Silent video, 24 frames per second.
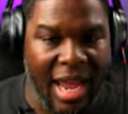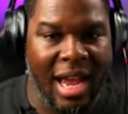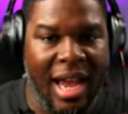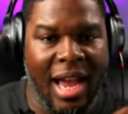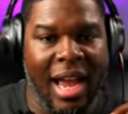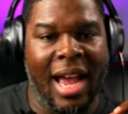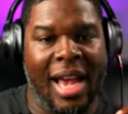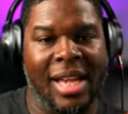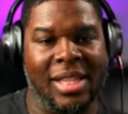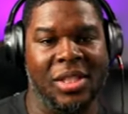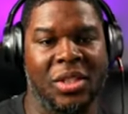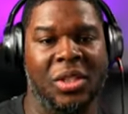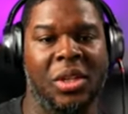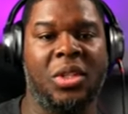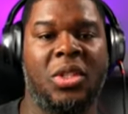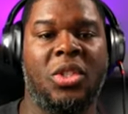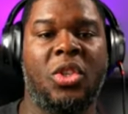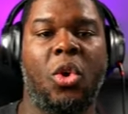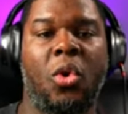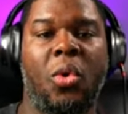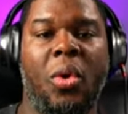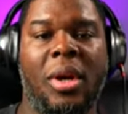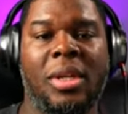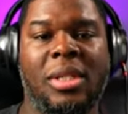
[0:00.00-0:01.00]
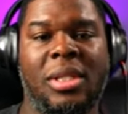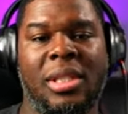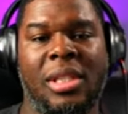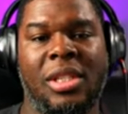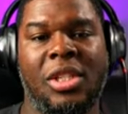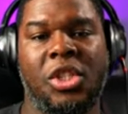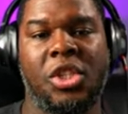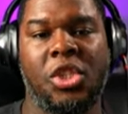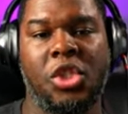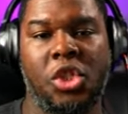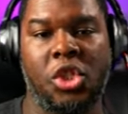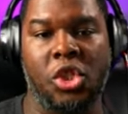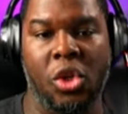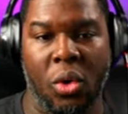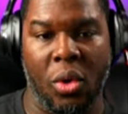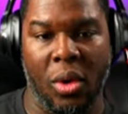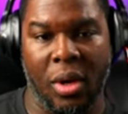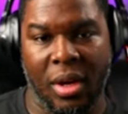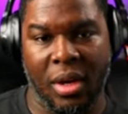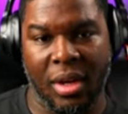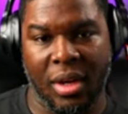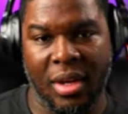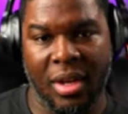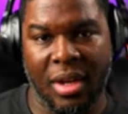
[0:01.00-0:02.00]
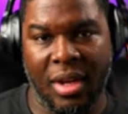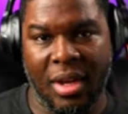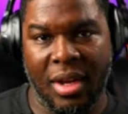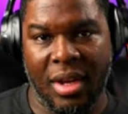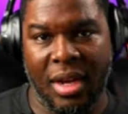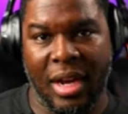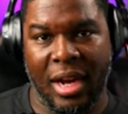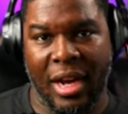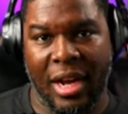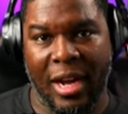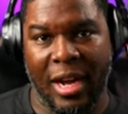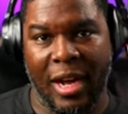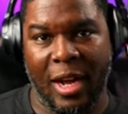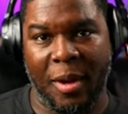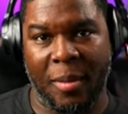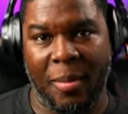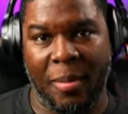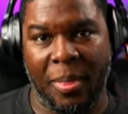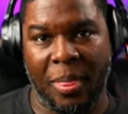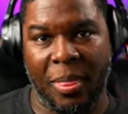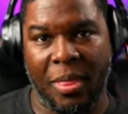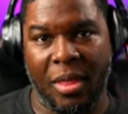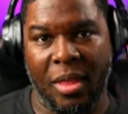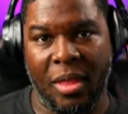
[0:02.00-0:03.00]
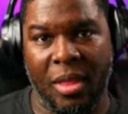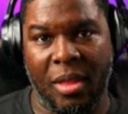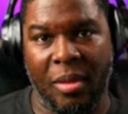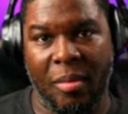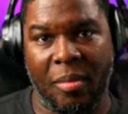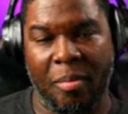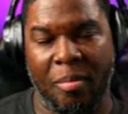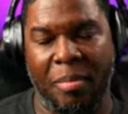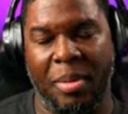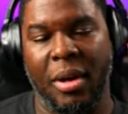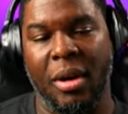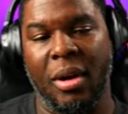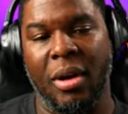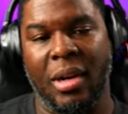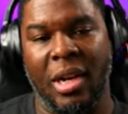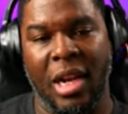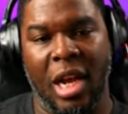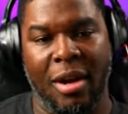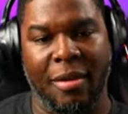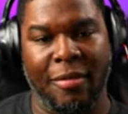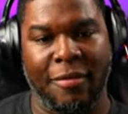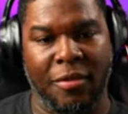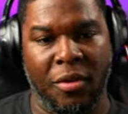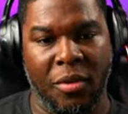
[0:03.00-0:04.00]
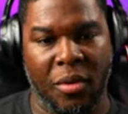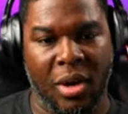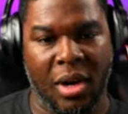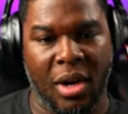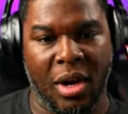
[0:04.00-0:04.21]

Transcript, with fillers: AI has a notoriously short um, build up for